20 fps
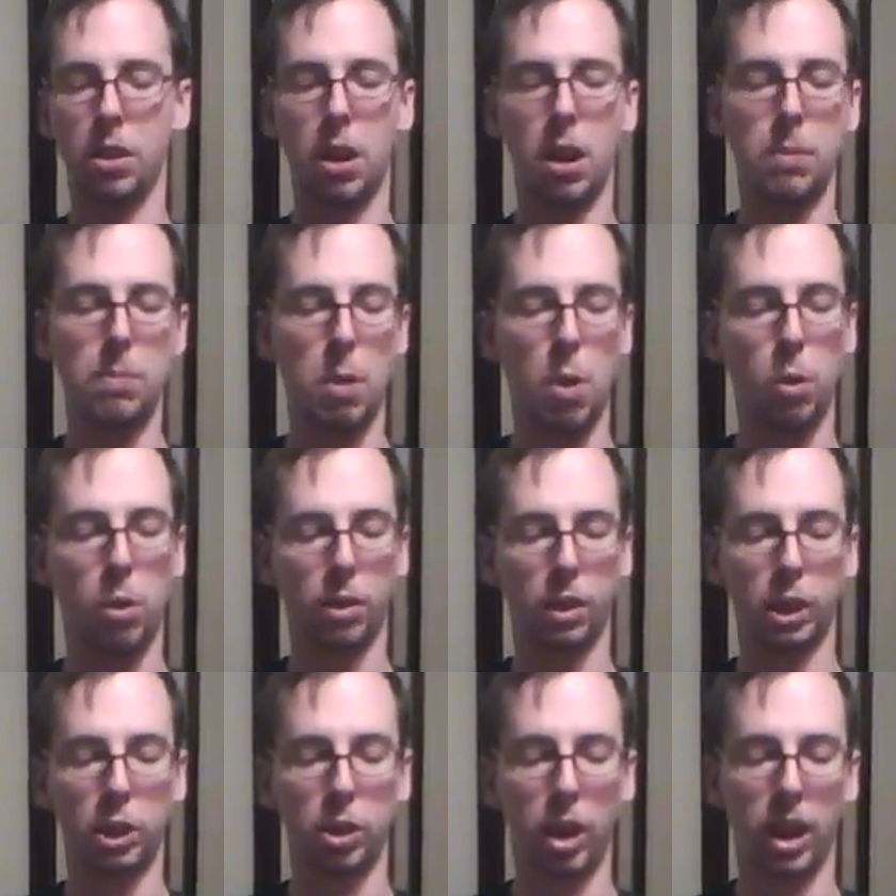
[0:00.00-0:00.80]
a bulk
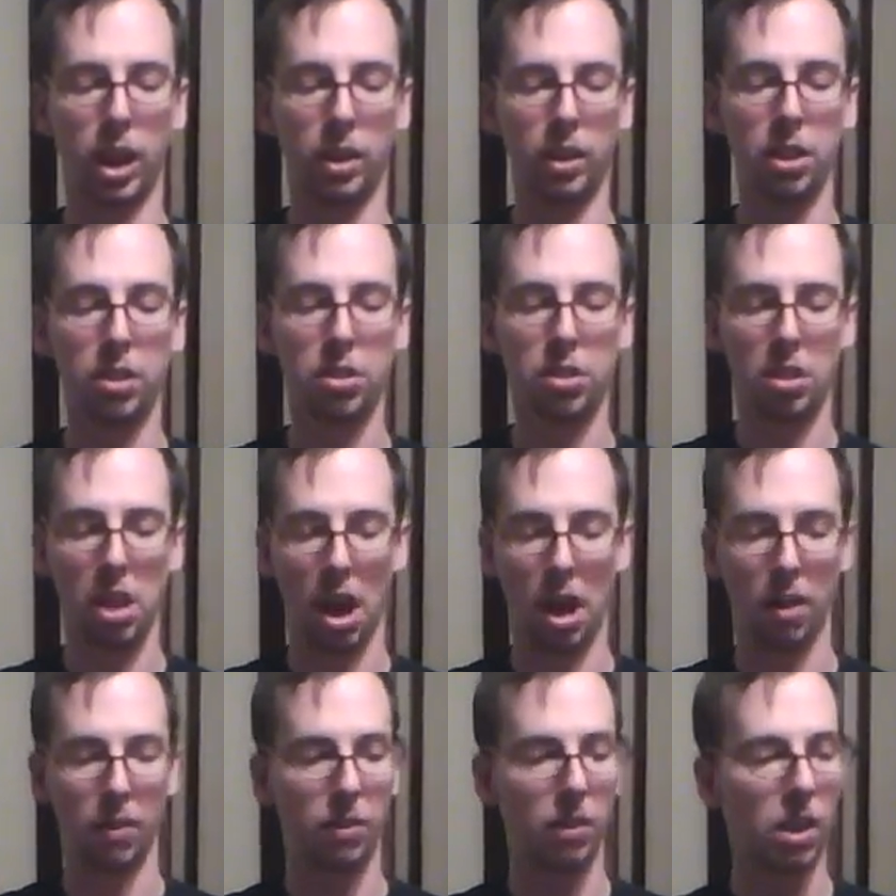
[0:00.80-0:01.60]
of the trade on this
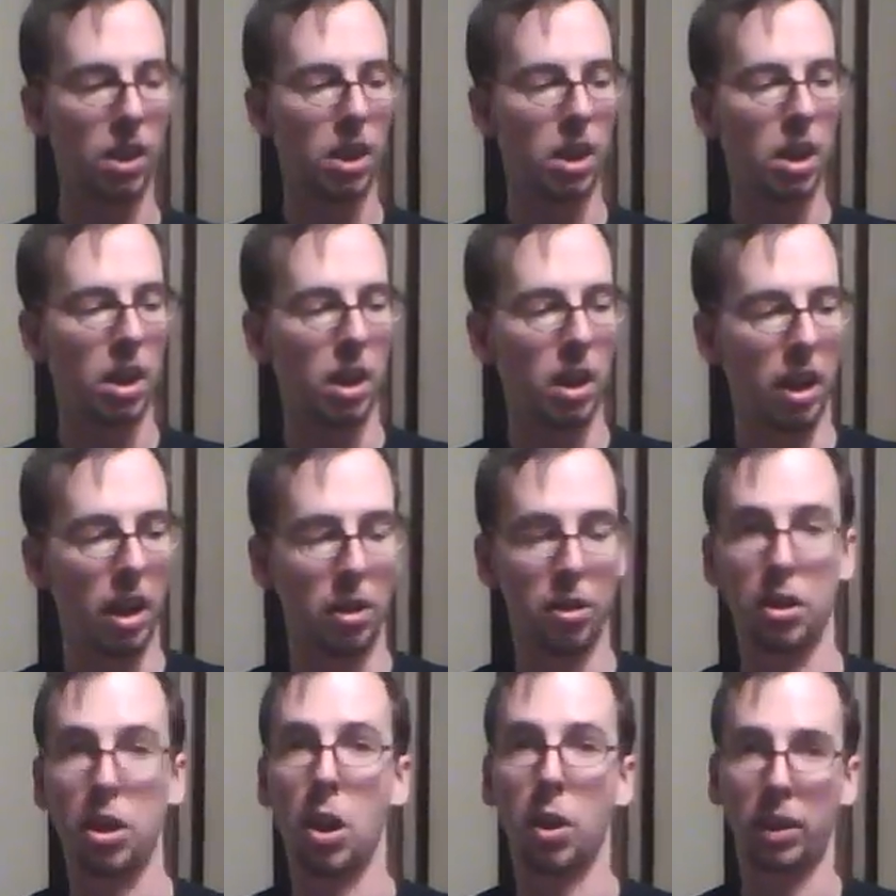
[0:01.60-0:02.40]
stuff,
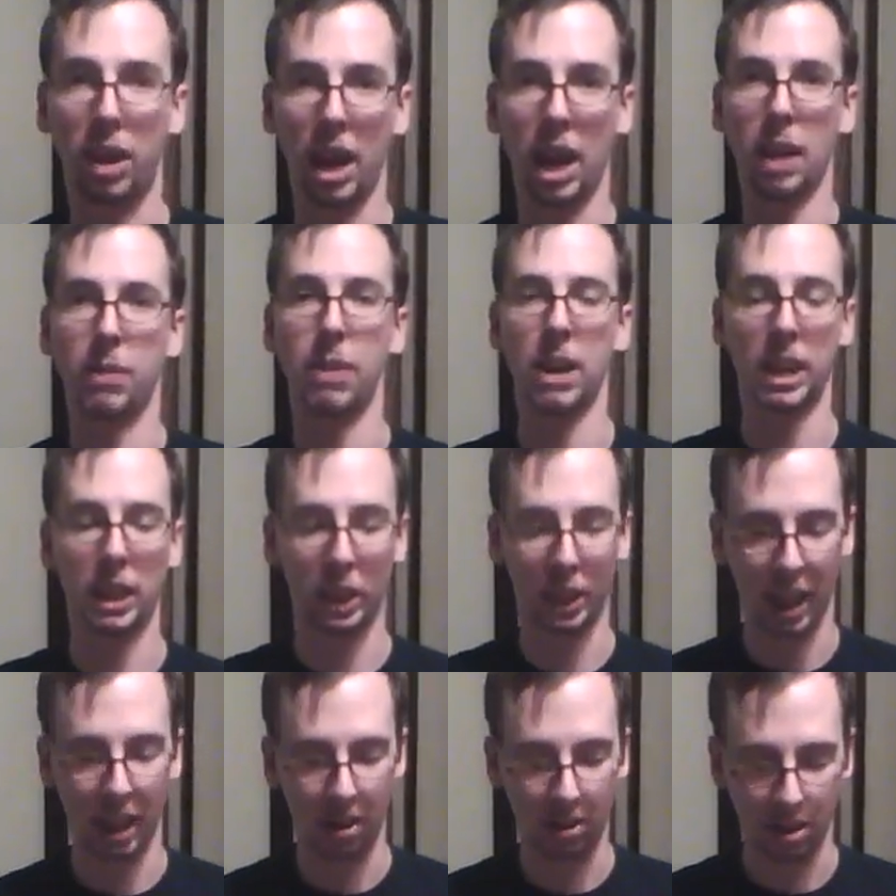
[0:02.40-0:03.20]
as you know, Can Man
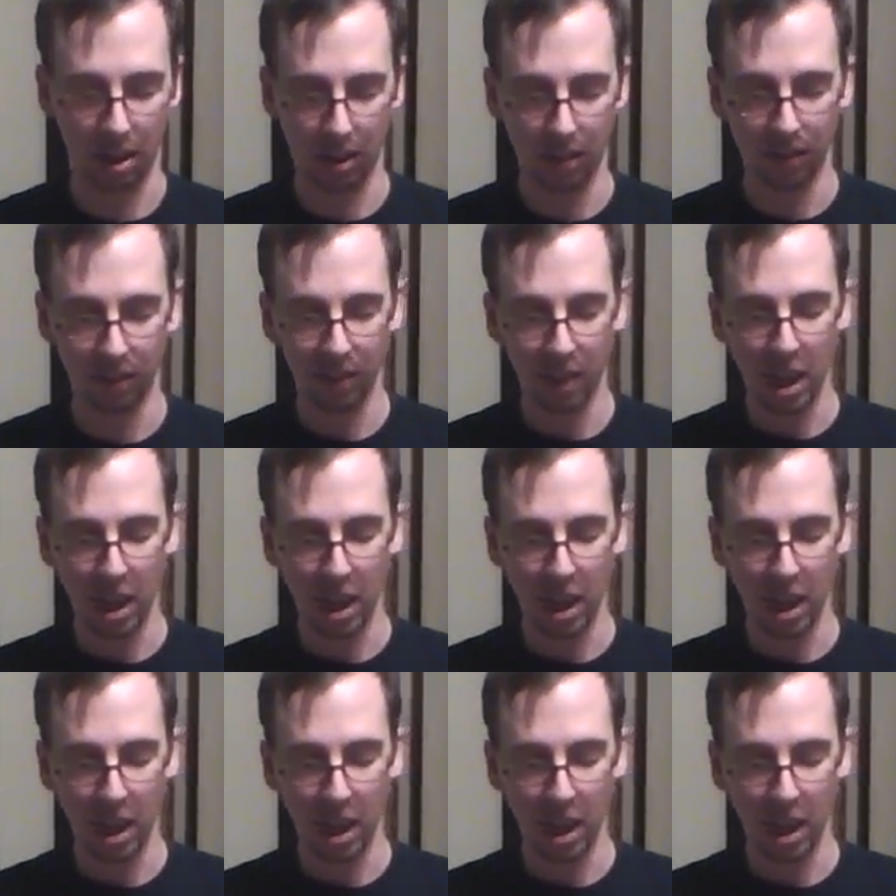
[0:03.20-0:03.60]
Jason.